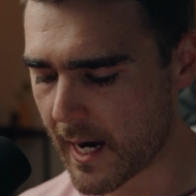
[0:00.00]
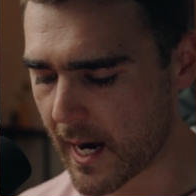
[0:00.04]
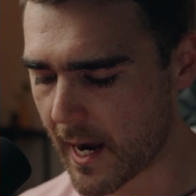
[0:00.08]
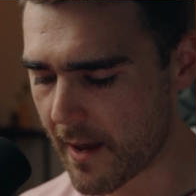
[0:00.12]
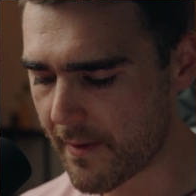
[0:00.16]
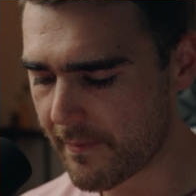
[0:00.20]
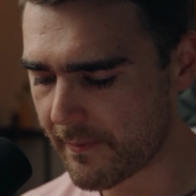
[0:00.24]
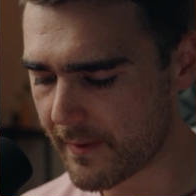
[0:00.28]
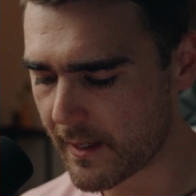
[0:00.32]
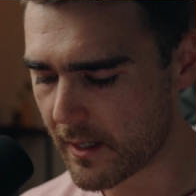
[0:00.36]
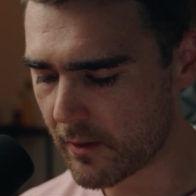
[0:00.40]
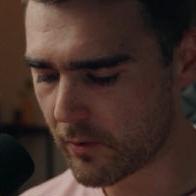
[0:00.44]

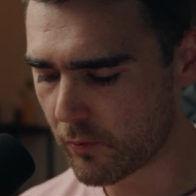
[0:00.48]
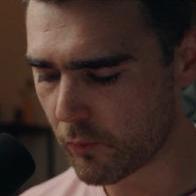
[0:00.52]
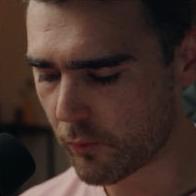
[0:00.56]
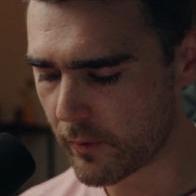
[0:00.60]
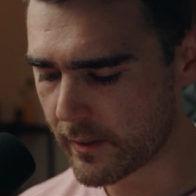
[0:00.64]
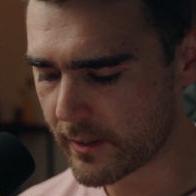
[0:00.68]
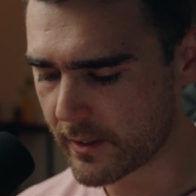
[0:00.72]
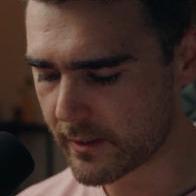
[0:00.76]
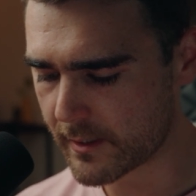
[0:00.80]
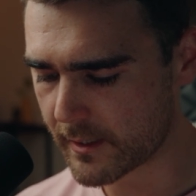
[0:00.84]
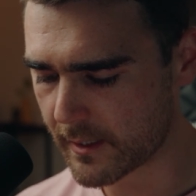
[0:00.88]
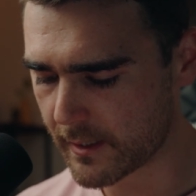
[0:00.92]
And then
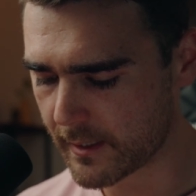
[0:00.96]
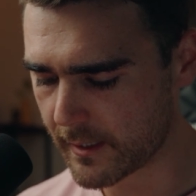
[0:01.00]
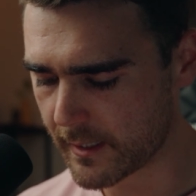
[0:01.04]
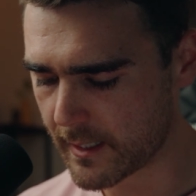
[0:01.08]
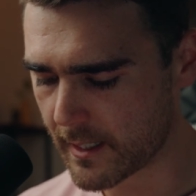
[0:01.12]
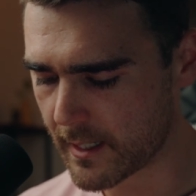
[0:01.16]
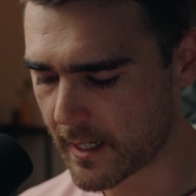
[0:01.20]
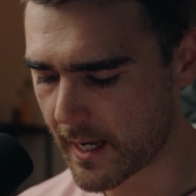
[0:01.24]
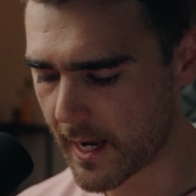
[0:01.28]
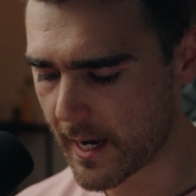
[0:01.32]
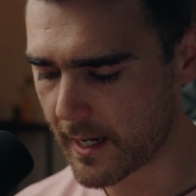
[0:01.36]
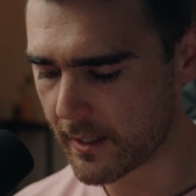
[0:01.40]
we're just going to
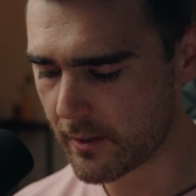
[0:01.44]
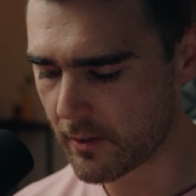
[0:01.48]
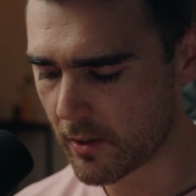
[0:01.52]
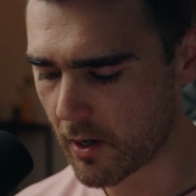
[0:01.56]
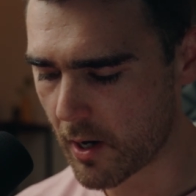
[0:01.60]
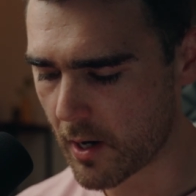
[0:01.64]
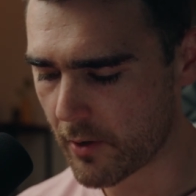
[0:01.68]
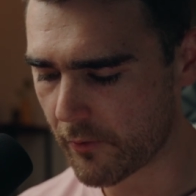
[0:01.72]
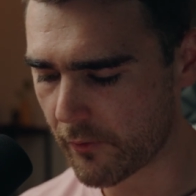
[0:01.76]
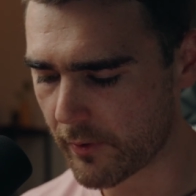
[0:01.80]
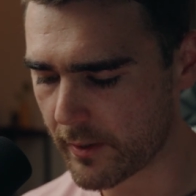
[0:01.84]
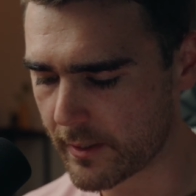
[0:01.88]
get a
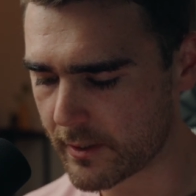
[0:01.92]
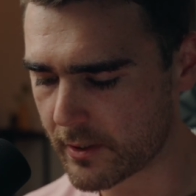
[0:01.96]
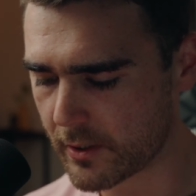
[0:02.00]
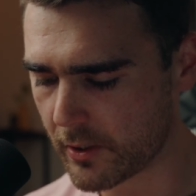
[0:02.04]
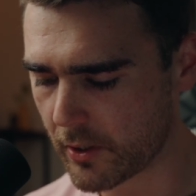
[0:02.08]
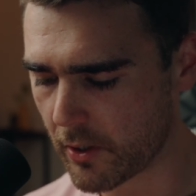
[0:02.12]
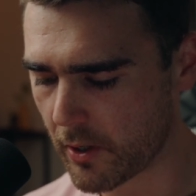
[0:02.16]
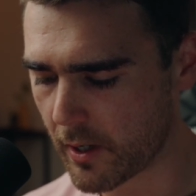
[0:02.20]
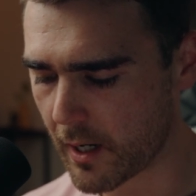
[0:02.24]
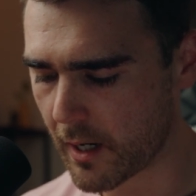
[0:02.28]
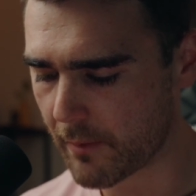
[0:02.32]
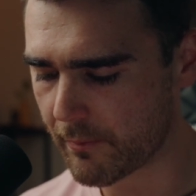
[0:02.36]
knight ready to
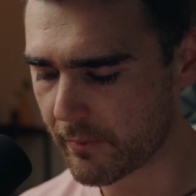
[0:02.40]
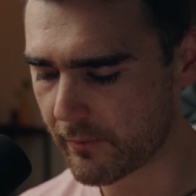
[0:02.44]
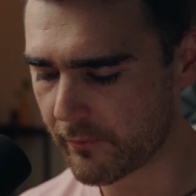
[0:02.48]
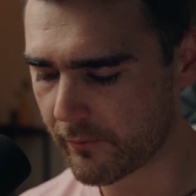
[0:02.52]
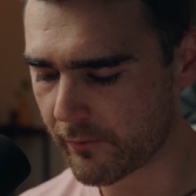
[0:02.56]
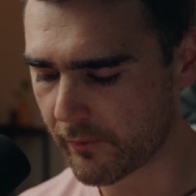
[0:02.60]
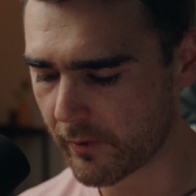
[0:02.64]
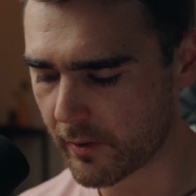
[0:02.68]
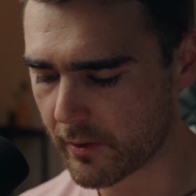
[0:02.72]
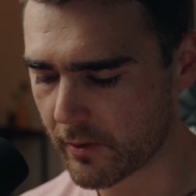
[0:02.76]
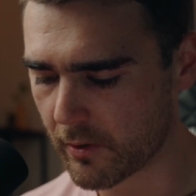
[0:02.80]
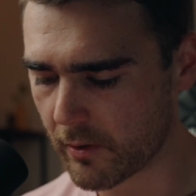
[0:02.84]
go up in
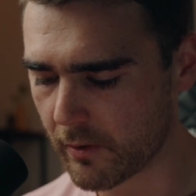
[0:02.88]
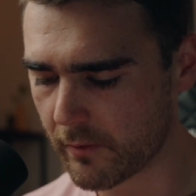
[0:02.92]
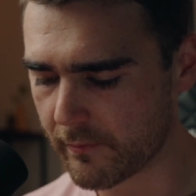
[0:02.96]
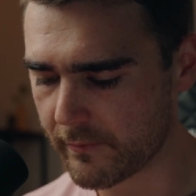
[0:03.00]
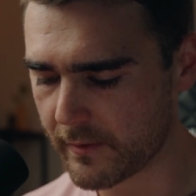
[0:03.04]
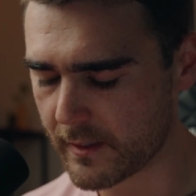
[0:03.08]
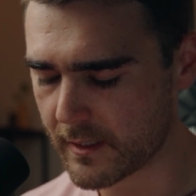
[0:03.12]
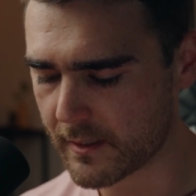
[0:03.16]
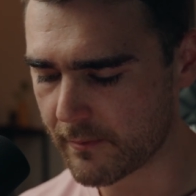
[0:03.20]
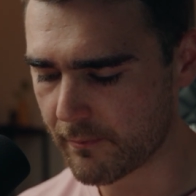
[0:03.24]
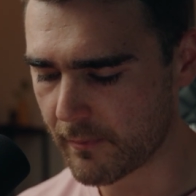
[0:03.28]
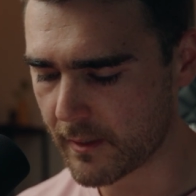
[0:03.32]
front of
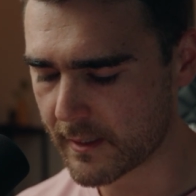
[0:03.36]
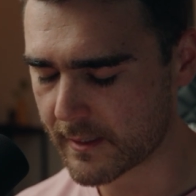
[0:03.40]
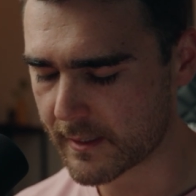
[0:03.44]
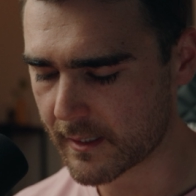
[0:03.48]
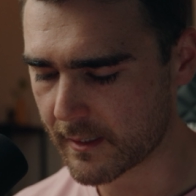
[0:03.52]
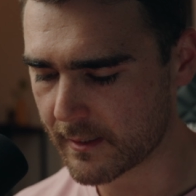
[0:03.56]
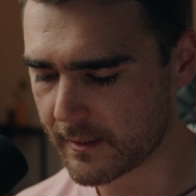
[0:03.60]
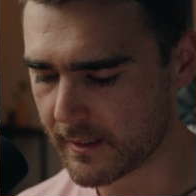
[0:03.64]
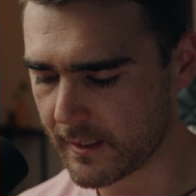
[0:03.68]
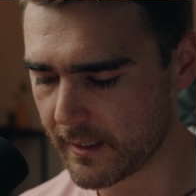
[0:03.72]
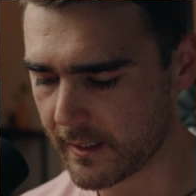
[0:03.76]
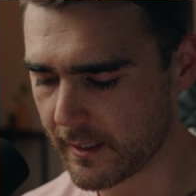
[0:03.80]
this
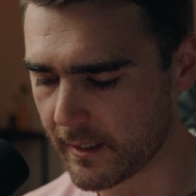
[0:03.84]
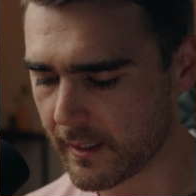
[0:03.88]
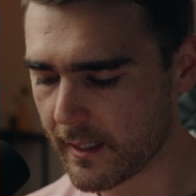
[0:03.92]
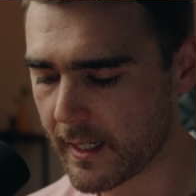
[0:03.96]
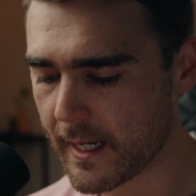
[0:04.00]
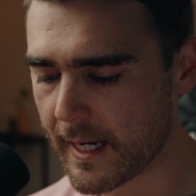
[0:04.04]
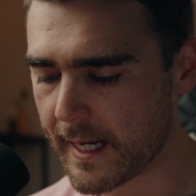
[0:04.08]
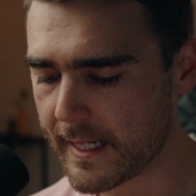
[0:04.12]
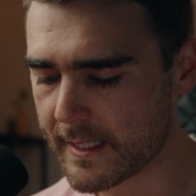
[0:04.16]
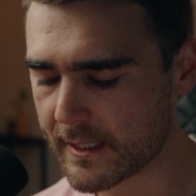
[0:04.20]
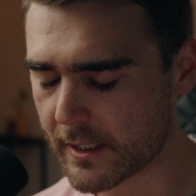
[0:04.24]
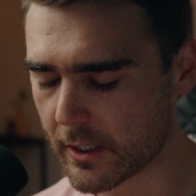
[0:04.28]
musketeer.
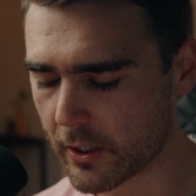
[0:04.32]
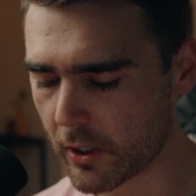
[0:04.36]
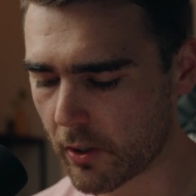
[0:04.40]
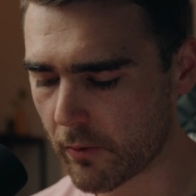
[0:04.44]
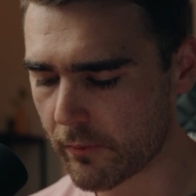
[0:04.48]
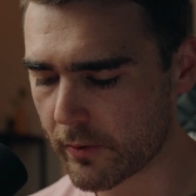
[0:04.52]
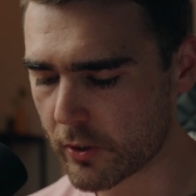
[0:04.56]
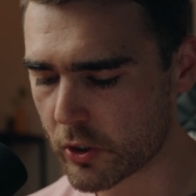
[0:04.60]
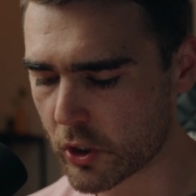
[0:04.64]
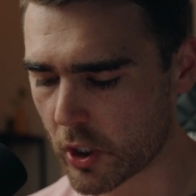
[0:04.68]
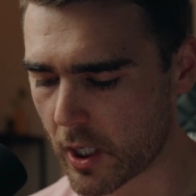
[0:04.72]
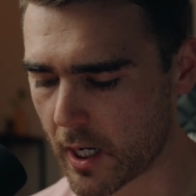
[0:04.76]
He's going to go
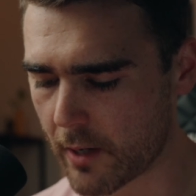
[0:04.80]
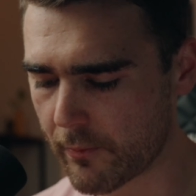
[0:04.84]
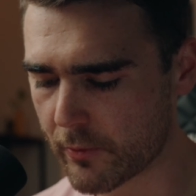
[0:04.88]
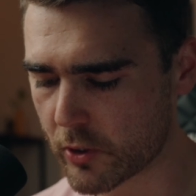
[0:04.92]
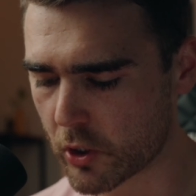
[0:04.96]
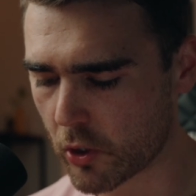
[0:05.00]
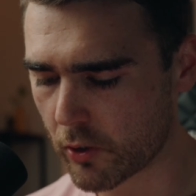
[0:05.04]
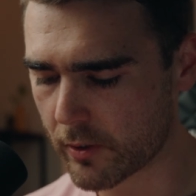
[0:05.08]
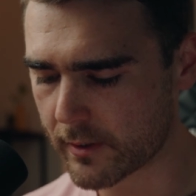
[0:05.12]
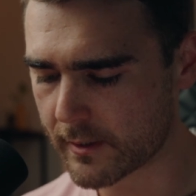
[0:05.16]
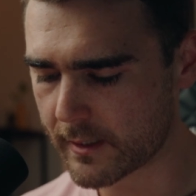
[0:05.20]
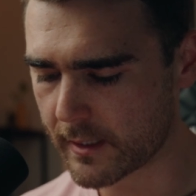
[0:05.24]
with a giant,
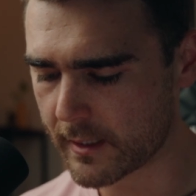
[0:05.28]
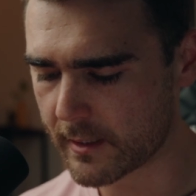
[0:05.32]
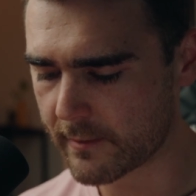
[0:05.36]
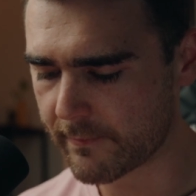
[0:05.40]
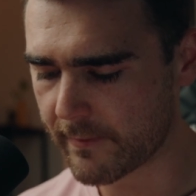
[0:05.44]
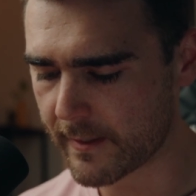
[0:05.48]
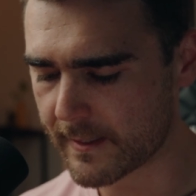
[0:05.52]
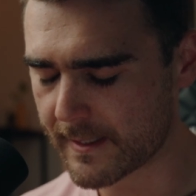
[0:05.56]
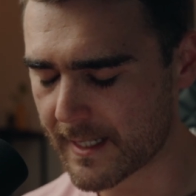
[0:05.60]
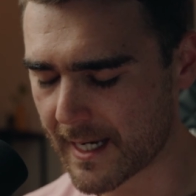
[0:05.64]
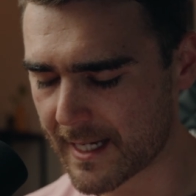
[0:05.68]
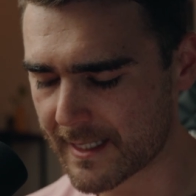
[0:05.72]
which honestly is
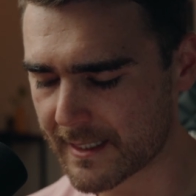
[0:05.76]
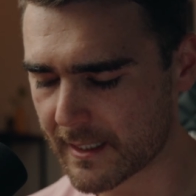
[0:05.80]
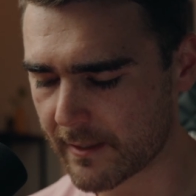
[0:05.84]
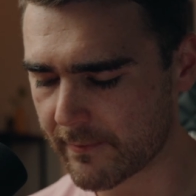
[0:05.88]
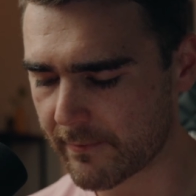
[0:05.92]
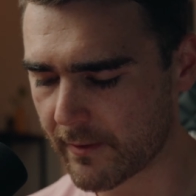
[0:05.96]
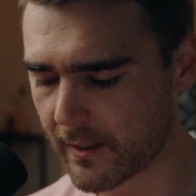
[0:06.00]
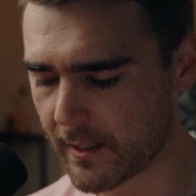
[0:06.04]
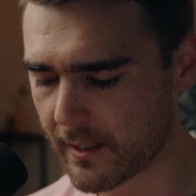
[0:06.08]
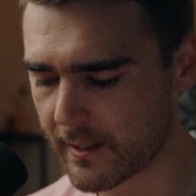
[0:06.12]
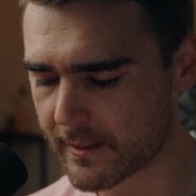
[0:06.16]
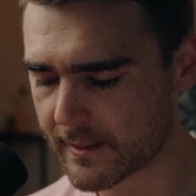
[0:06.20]
fantastic
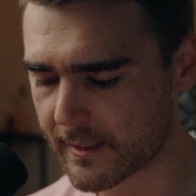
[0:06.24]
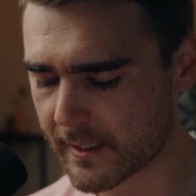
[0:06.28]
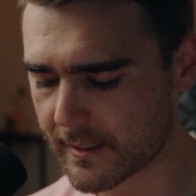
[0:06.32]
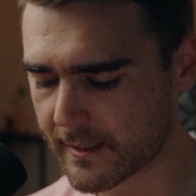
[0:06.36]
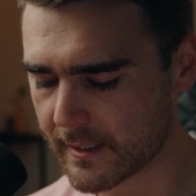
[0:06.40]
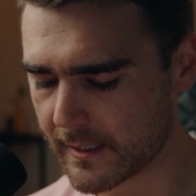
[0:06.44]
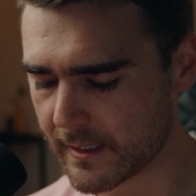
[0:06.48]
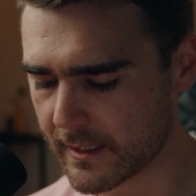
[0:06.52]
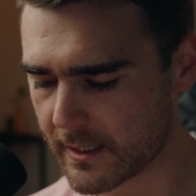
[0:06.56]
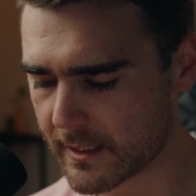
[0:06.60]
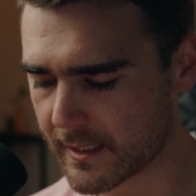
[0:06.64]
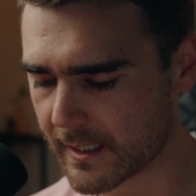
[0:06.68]
for us
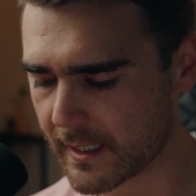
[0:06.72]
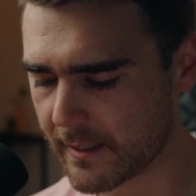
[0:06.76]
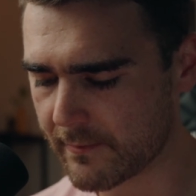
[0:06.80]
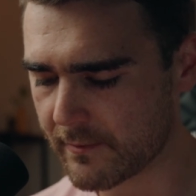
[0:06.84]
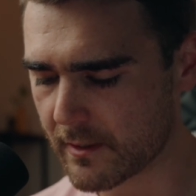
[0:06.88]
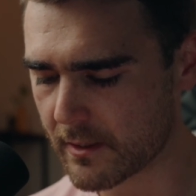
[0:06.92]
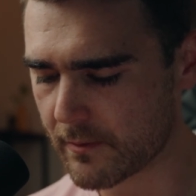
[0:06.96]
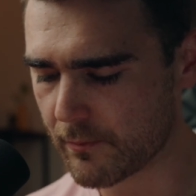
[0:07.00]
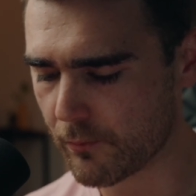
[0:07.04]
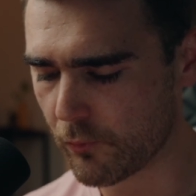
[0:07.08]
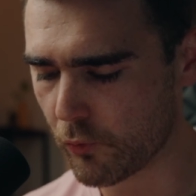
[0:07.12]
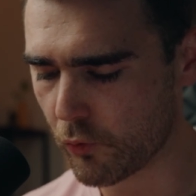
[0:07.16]
because it just
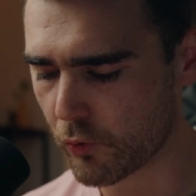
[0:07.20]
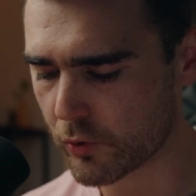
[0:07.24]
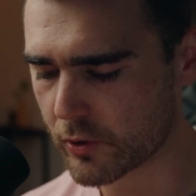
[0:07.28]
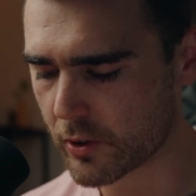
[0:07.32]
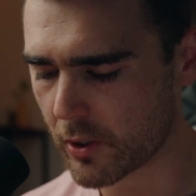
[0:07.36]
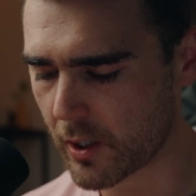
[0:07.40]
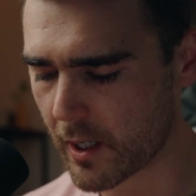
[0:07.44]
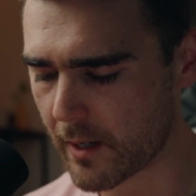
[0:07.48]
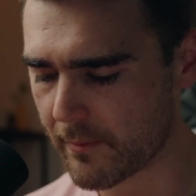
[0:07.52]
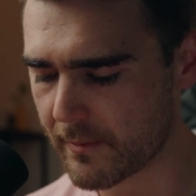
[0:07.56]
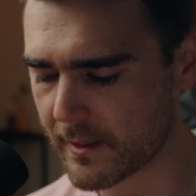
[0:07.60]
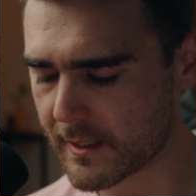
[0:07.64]
gives us more
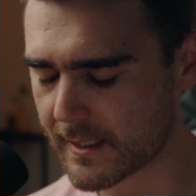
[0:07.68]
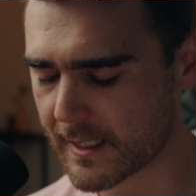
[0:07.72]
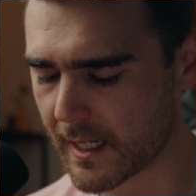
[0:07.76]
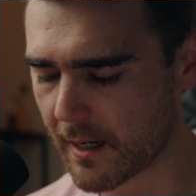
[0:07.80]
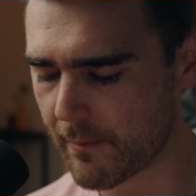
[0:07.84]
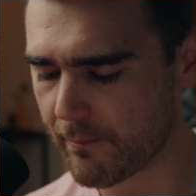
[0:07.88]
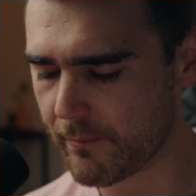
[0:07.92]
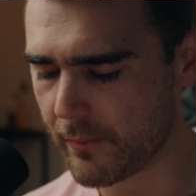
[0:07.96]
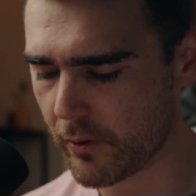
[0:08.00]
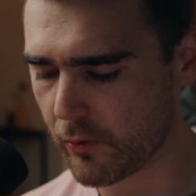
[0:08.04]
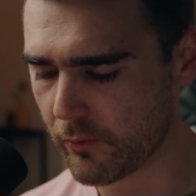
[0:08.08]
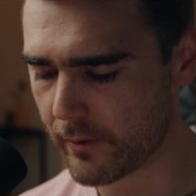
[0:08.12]
time to
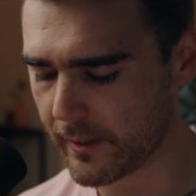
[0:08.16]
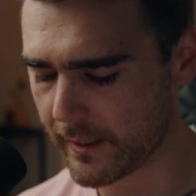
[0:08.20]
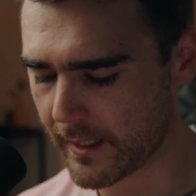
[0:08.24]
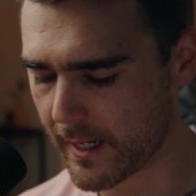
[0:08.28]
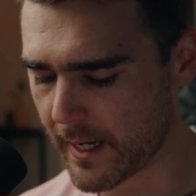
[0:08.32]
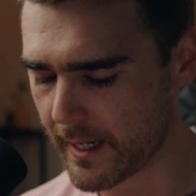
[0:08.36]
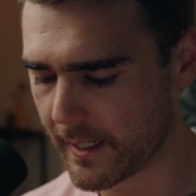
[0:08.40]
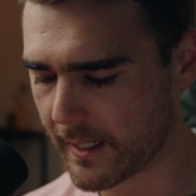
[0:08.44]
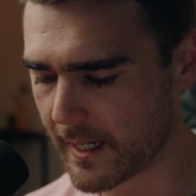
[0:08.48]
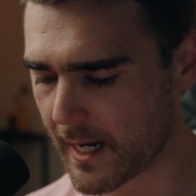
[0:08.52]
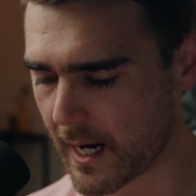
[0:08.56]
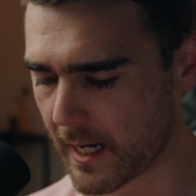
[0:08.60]
start building
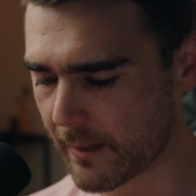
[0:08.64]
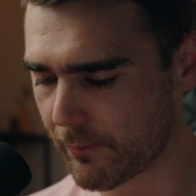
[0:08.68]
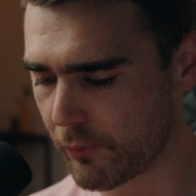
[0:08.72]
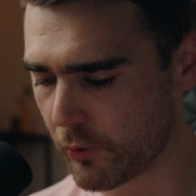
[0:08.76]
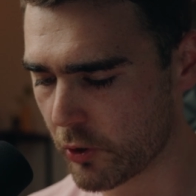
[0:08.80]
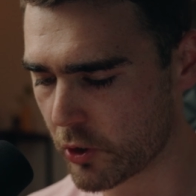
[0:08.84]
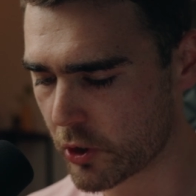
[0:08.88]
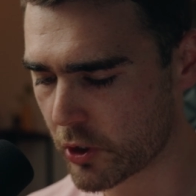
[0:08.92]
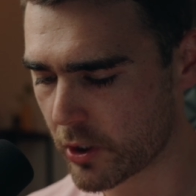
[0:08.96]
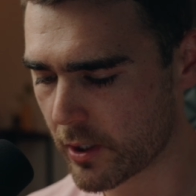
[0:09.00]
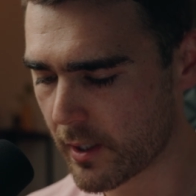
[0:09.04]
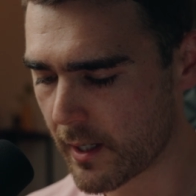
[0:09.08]
a counter
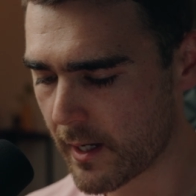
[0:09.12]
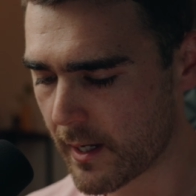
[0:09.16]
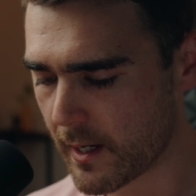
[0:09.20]
push.